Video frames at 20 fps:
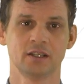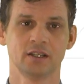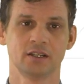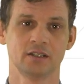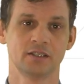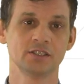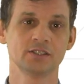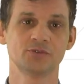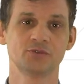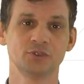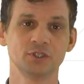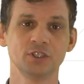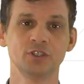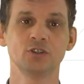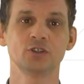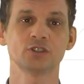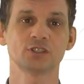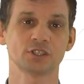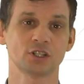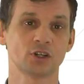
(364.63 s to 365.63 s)
These
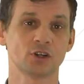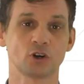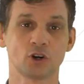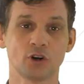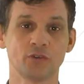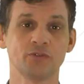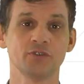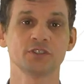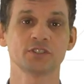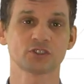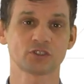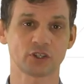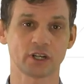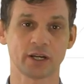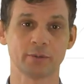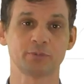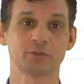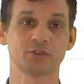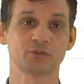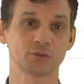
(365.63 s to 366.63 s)
videos are often
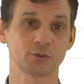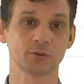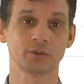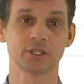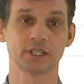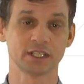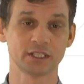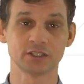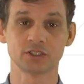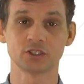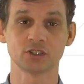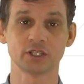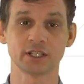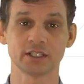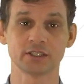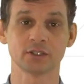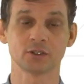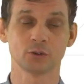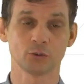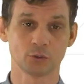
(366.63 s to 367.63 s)
scrapped from the
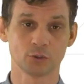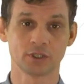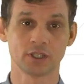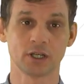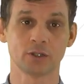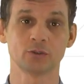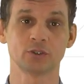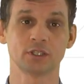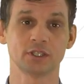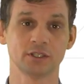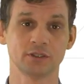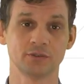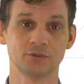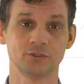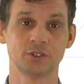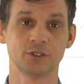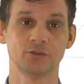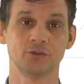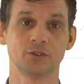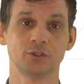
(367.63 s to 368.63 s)
internet without the
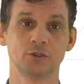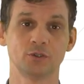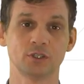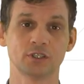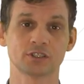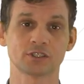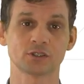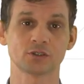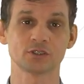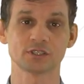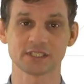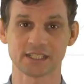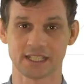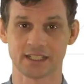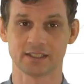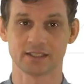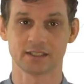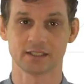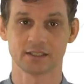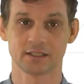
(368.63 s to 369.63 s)
individual's
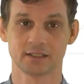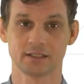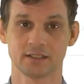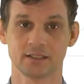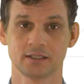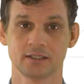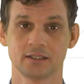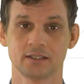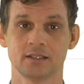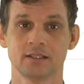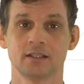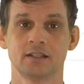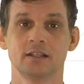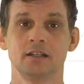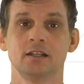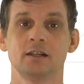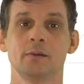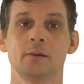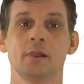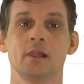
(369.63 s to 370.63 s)
consent.
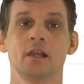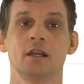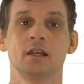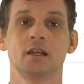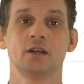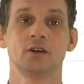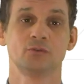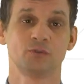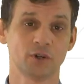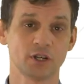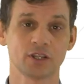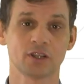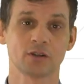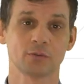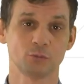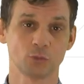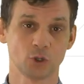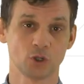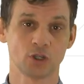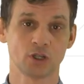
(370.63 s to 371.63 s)

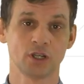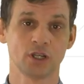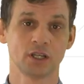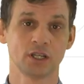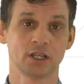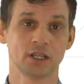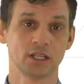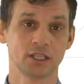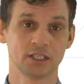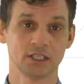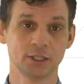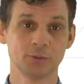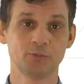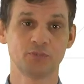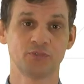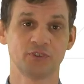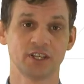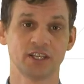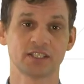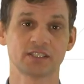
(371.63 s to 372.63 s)
Furthermore,
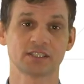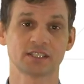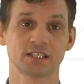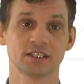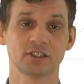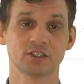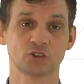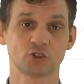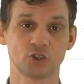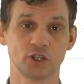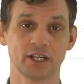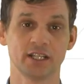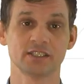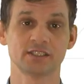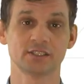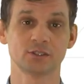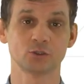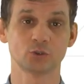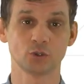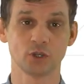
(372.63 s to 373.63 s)
deepfakes can create
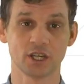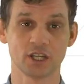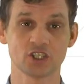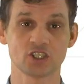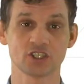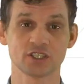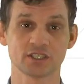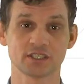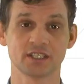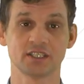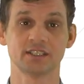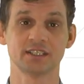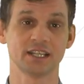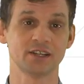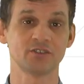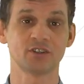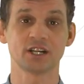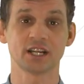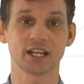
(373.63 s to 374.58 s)
situations that never